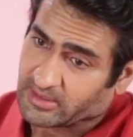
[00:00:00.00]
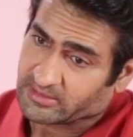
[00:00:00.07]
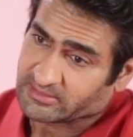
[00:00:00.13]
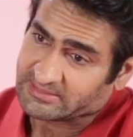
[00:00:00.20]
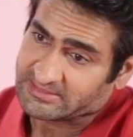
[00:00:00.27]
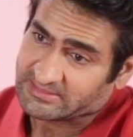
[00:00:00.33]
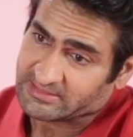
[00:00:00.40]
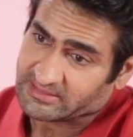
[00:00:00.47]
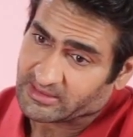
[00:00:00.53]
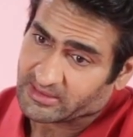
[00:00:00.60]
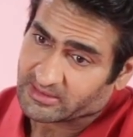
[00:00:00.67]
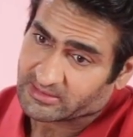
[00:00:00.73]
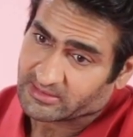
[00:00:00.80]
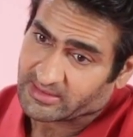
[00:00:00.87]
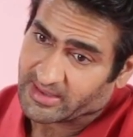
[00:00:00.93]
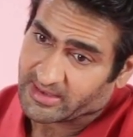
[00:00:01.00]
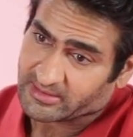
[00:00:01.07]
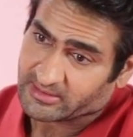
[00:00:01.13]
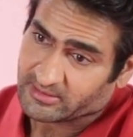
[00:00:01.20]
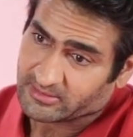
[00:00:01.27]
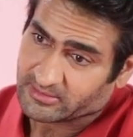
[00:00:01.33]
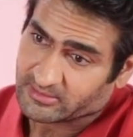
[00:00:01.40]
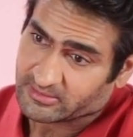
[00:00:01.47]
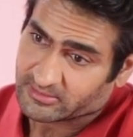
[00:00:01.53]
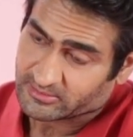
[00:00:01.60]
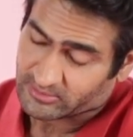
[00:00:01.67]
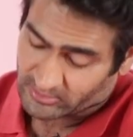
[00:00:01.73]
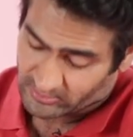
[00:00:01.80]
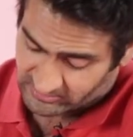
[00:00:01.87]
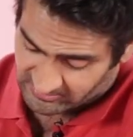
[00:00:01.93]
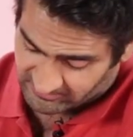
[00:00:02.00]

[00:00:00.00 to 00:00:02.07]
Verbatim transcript: and seeing that those